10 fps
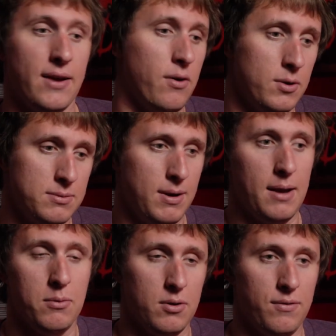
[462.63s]
I've always been
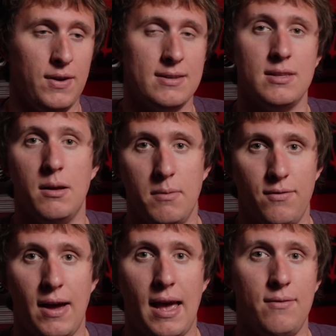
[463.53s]
able to fix them
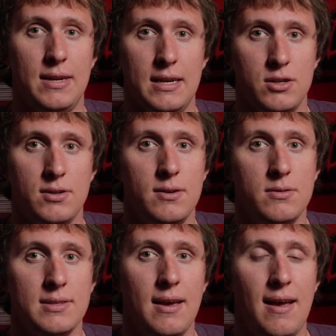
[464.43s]
if I have any issues.